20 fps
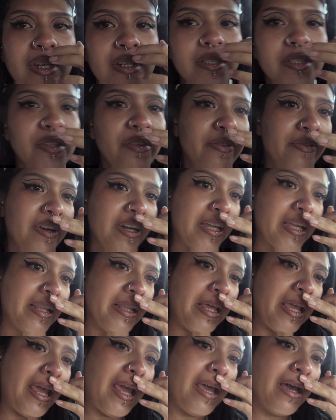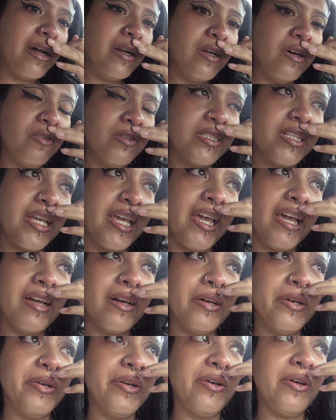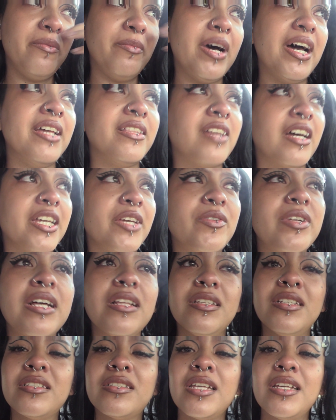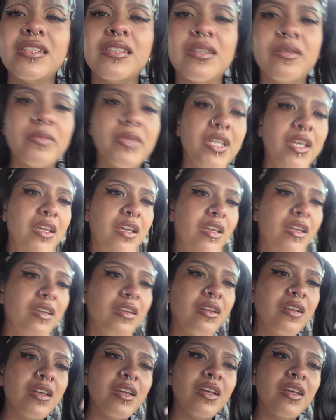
too fucking late. And I was like, um, I thought you would at least say something.